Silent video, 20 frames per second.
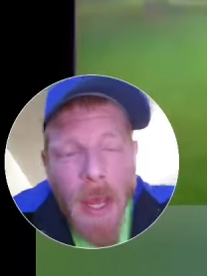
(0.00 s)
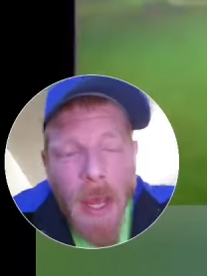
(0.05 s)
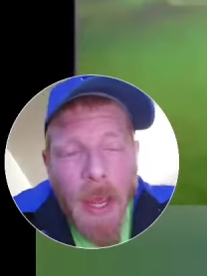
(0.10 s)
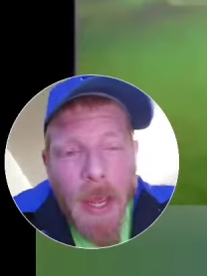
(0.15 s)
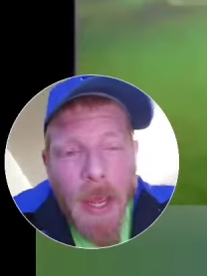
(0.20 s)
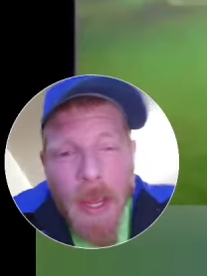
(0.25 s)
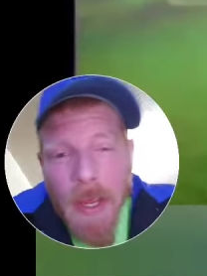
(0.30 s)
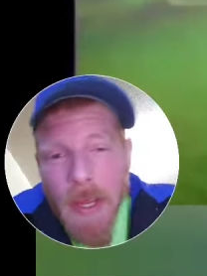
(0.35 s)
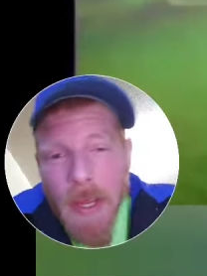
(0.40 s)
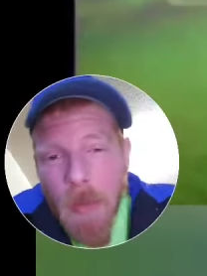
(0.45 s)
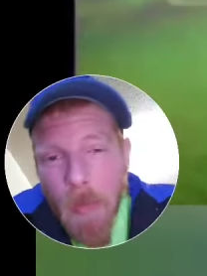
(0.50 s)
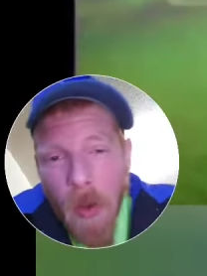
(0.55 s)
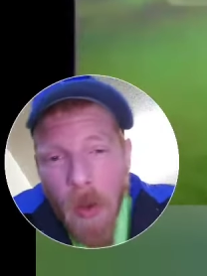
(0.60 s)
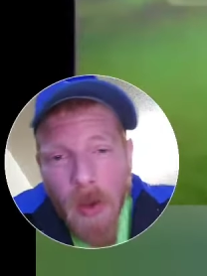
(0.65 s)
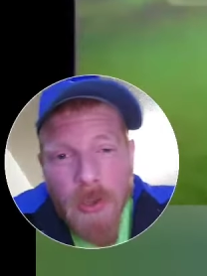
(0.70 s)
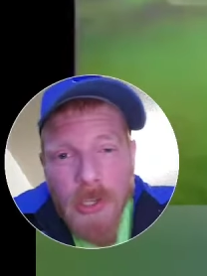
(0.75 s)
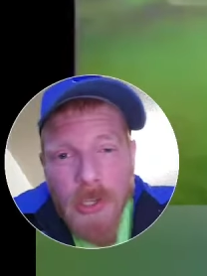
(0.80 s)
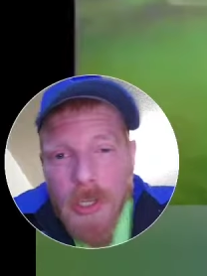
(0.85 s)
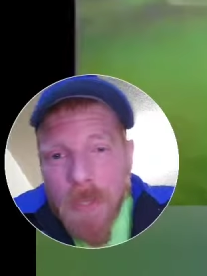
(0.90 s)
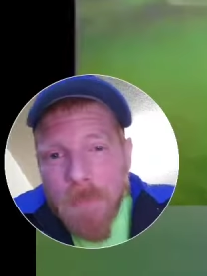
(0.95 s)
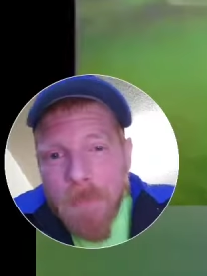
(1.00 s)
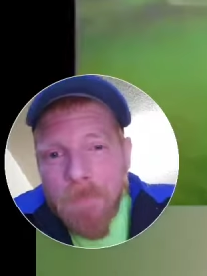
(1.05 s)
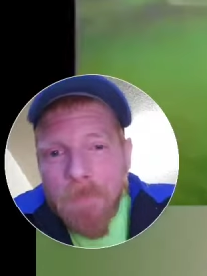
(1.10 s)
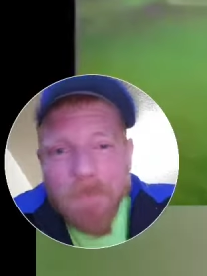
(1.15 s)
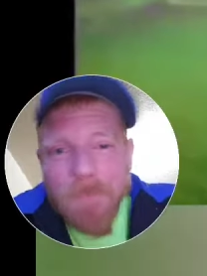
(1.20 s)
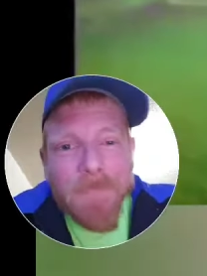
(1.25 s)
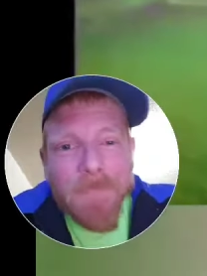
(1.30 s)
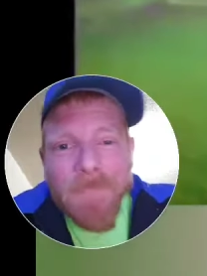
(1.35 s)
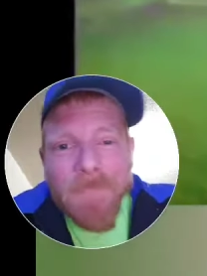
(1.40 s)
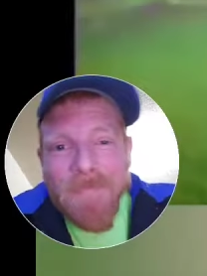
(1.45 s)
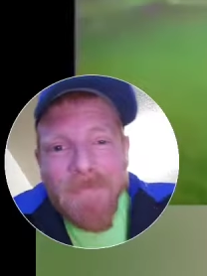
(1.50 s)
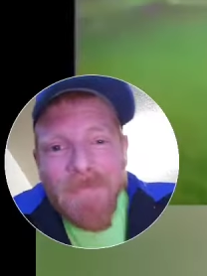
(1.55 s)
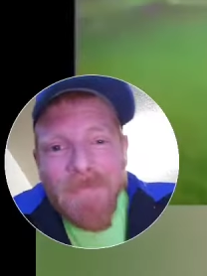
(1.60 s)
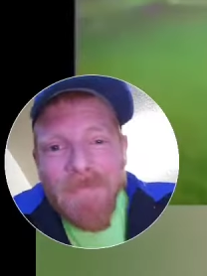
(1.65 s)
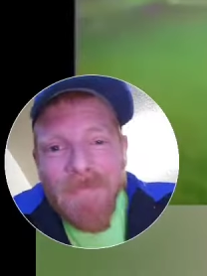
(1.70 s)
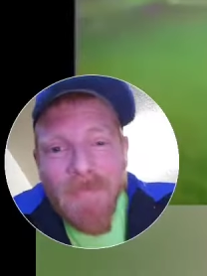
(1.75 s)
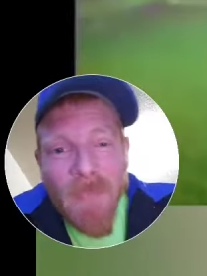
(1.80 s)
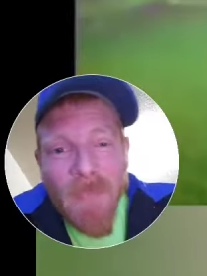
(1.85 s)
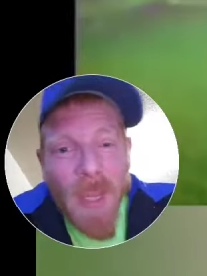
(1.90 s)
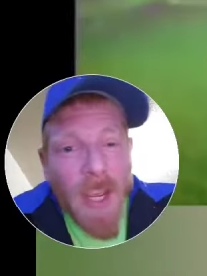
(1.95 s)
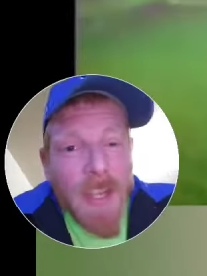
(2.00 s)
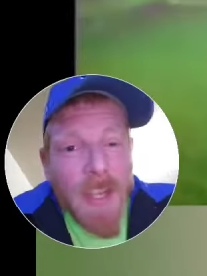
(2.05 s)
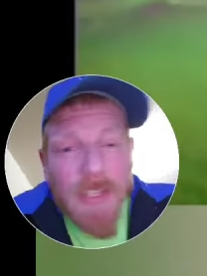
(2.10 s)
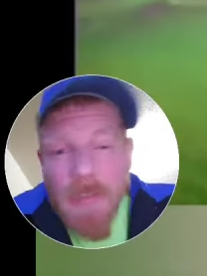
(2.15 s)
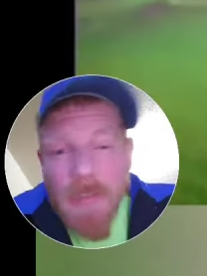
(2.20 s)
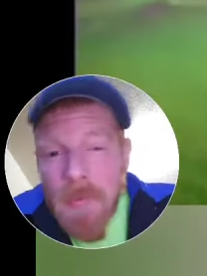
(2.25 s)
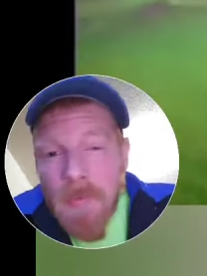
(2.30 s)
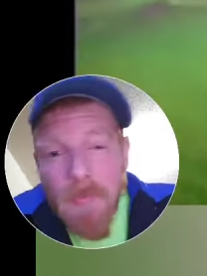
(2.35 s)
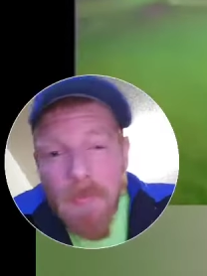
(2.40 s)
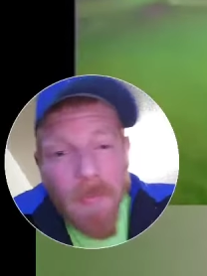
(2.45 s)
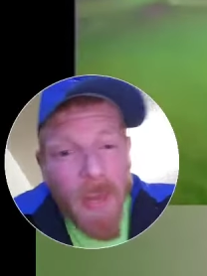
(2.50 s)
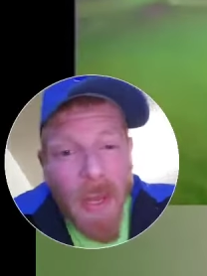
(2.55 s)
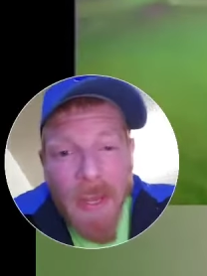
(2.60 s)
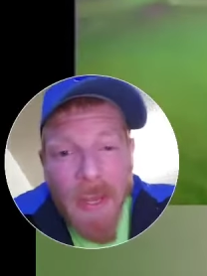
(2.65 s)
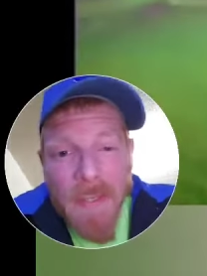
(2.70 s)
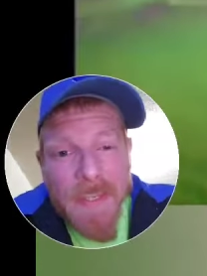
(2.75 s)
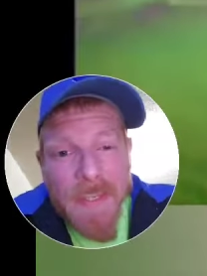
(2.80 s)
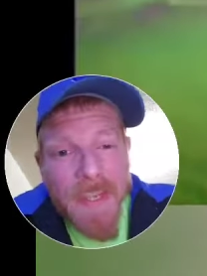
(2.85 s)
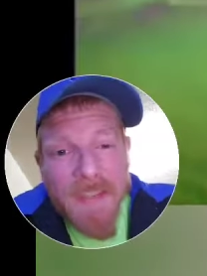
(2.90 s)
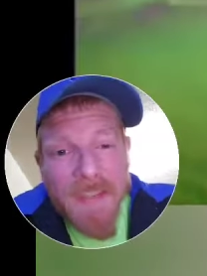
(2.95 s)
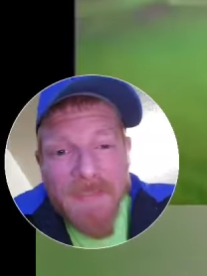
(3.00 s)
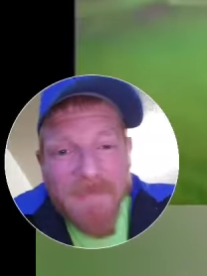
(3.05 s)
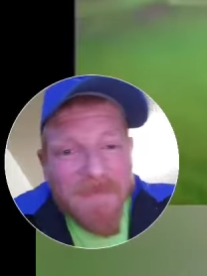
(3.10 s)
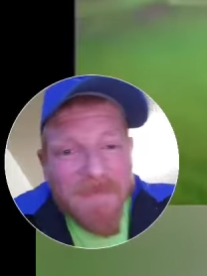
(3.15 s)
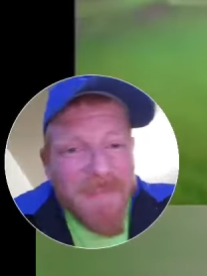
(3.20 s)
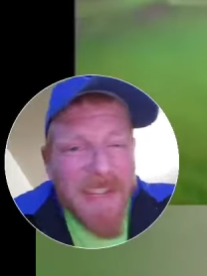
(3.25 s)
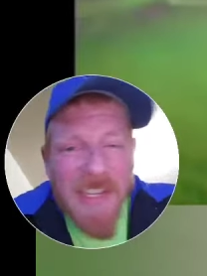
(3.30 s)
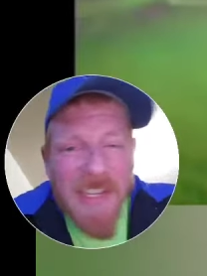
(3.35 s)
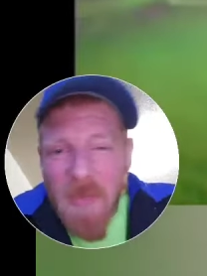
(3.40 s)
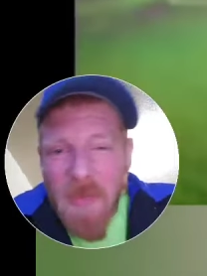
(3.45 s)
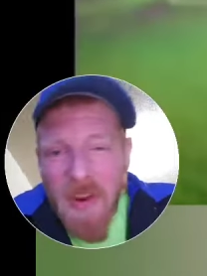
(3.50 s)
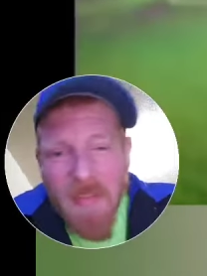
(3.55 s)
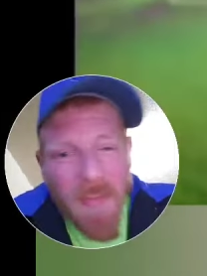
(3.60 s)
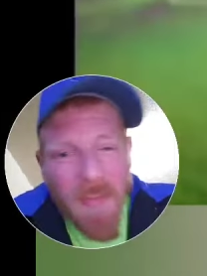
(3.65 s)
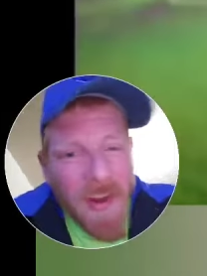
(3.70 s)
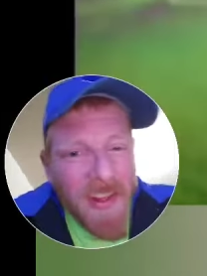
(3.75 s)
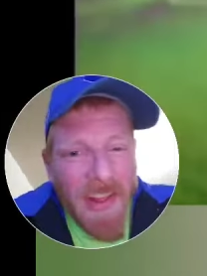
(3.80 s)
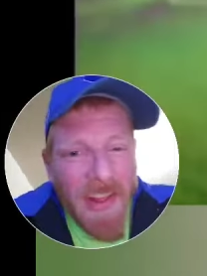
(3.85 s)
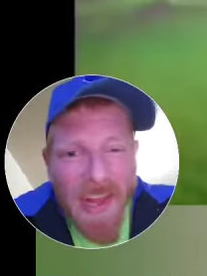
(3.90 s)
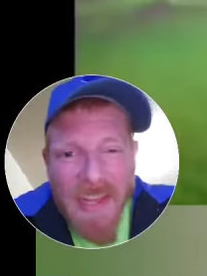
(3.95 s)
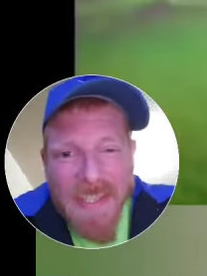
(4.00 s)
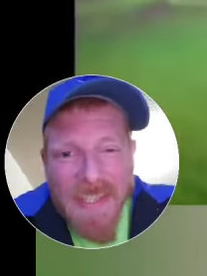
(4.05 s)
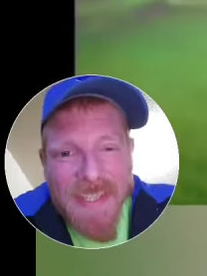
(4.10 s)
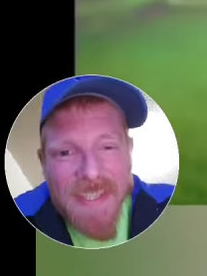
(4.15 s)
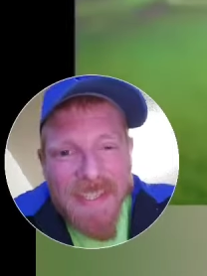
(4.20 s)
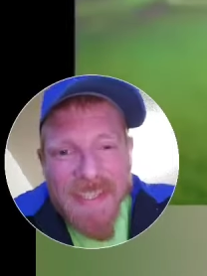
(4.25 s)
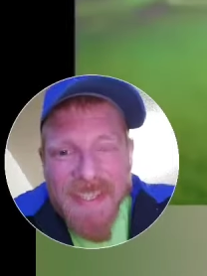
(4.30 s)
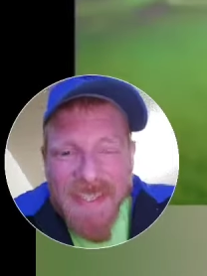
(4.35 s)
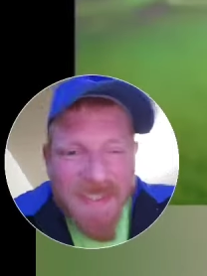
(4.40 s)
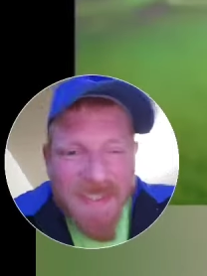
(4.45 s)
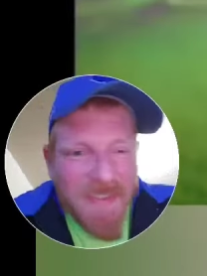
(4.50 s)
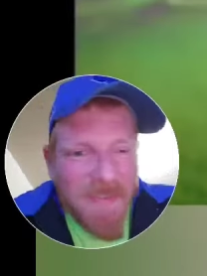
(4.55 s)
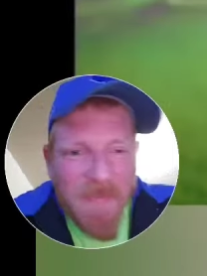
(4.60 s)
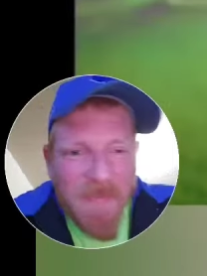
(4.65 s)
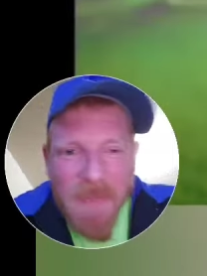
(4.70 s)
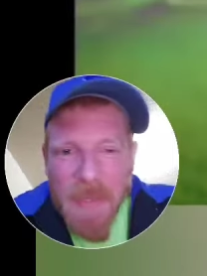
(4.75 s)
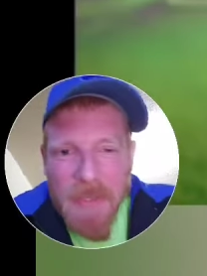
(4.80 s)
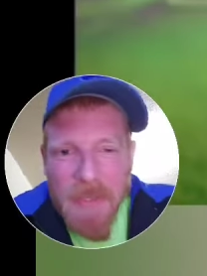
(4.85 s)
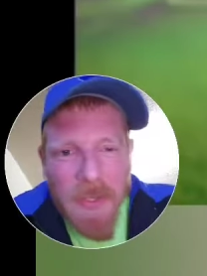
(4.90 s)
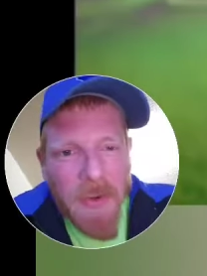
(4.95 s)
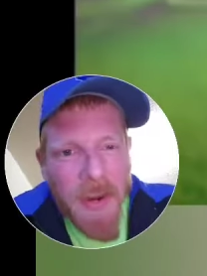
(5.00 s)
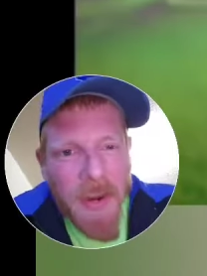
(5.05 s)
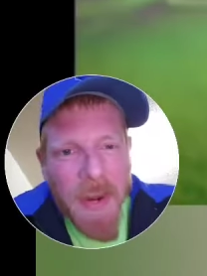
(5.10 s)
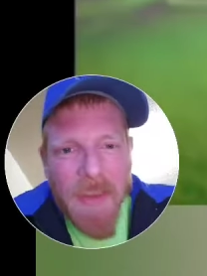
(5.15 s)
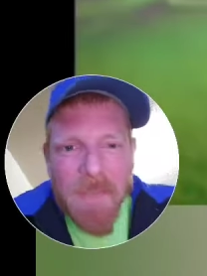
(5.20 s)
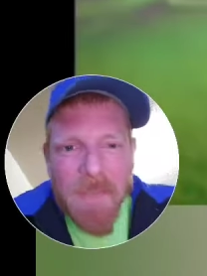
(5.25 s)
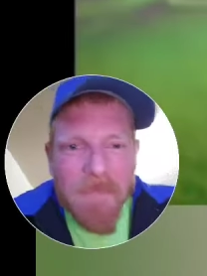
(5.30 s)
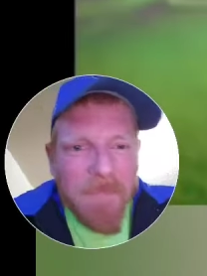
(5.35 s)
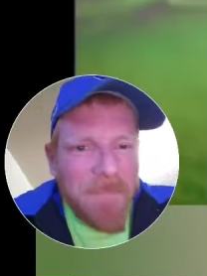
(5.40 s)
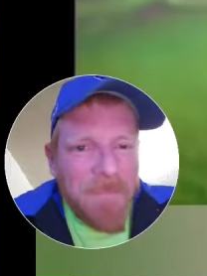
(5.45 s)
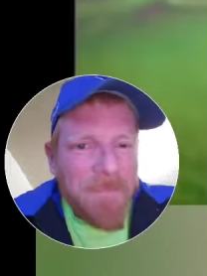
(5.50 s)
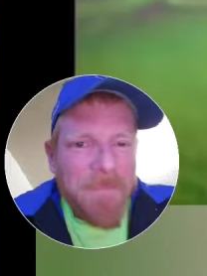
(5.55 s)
He emojied. So, like I said, this is one of our losses. That's all right.